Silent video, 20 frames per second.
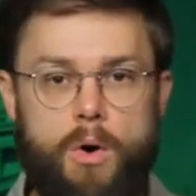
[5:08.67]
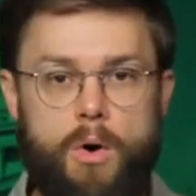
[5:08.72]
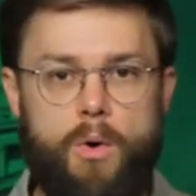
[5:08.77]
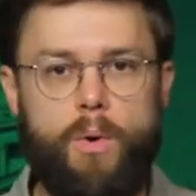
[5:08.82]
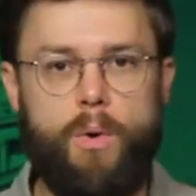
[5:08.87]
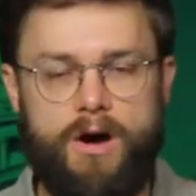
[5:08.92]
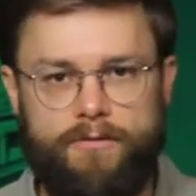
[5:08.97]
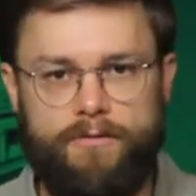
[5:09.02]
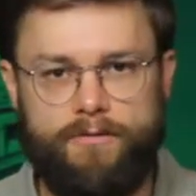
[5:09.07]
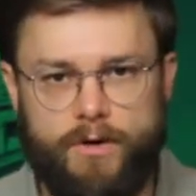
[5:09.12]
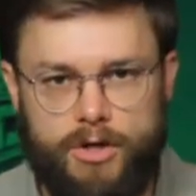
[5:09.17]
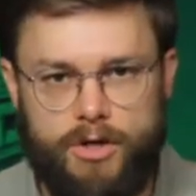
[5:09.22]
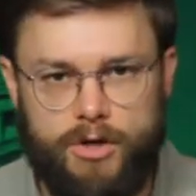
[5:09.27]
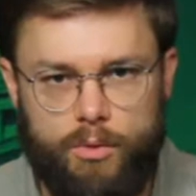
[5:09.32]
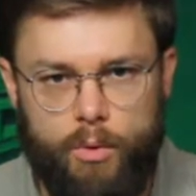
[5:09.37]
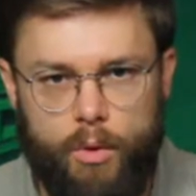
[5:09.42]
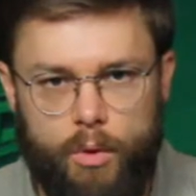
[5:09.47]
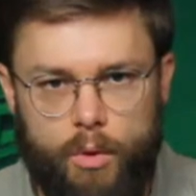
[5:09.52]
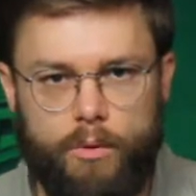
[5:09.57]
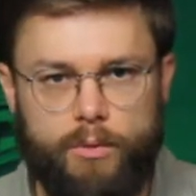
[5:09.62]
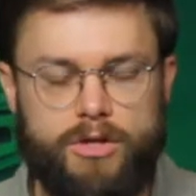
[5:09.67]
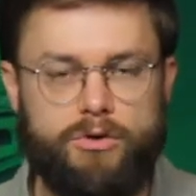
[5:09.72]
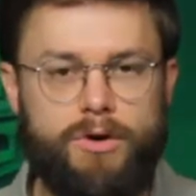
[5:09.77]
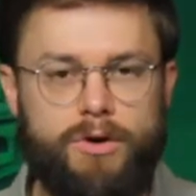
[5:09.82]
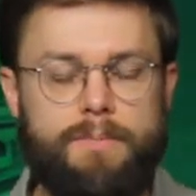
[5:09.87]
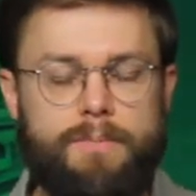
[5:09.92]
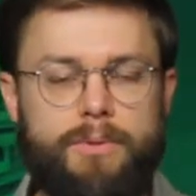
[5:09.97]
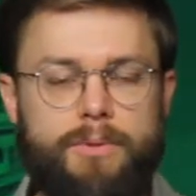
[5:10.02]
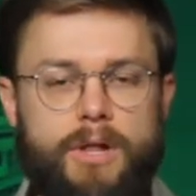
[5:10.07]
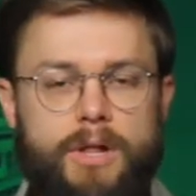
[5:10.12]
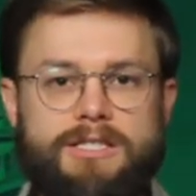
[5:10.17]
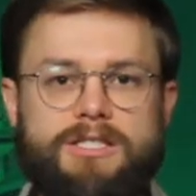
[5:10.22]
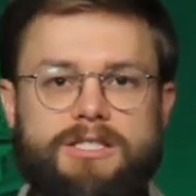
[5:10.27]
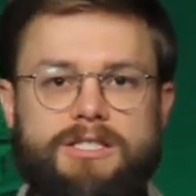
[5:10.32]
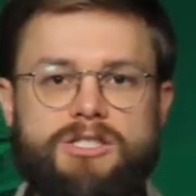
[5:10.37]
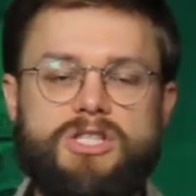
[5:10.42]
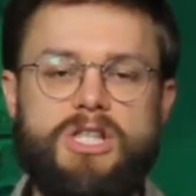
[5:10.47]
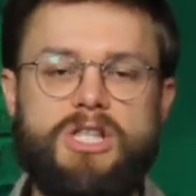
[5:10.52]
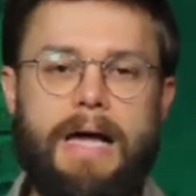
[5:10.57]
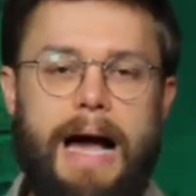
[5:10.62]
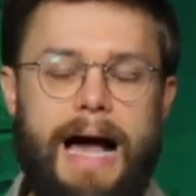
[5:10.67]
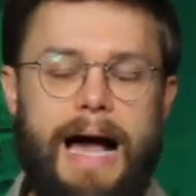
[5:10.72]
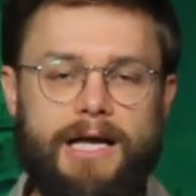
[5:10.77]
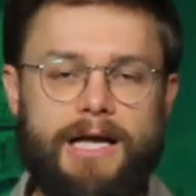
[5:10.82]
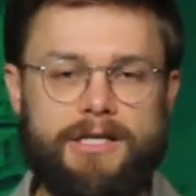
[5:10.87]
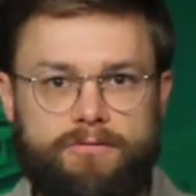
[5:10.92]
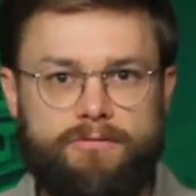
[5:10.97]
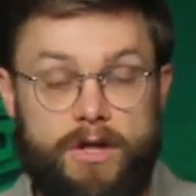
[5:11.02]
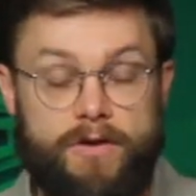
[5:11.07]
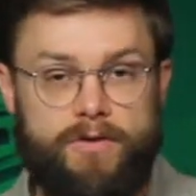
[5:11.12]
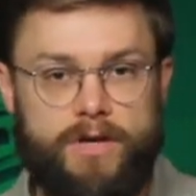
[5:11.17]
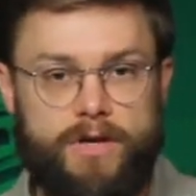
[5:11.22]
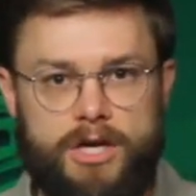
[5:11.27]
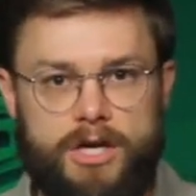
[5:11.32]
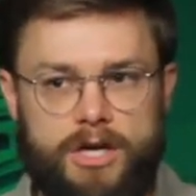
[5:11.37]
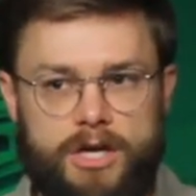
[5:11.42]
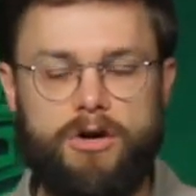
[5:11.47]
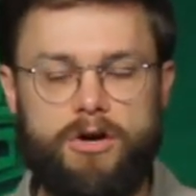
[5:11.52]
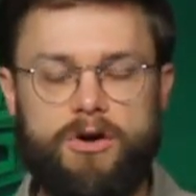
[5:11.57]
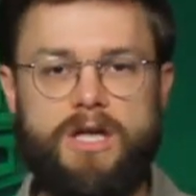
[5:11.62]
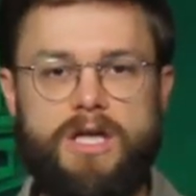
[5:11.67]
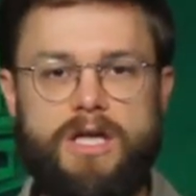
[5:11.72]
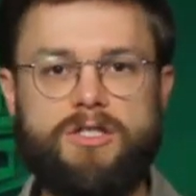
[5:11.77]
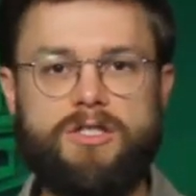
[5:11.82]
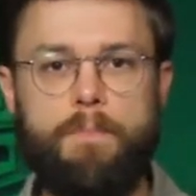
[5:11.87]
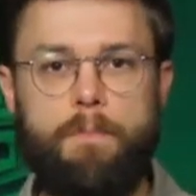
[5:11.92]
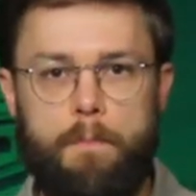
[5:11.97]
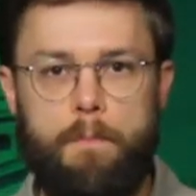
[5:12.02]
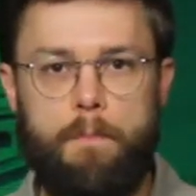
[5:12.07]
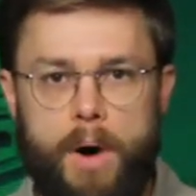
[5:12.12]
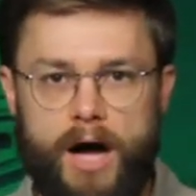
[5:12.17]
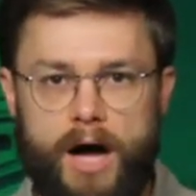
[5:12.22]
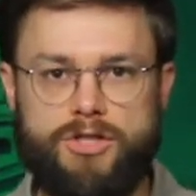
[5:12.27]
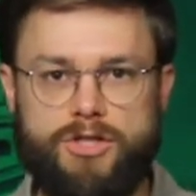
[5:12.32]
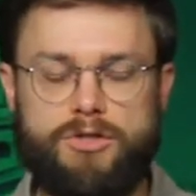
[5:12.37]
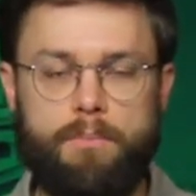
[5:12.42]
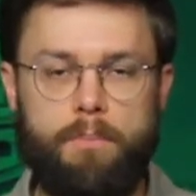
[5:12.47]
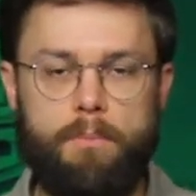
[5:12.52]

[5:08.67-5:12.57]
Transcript: wherever you are, one of the great blessings is the cost of living here is much,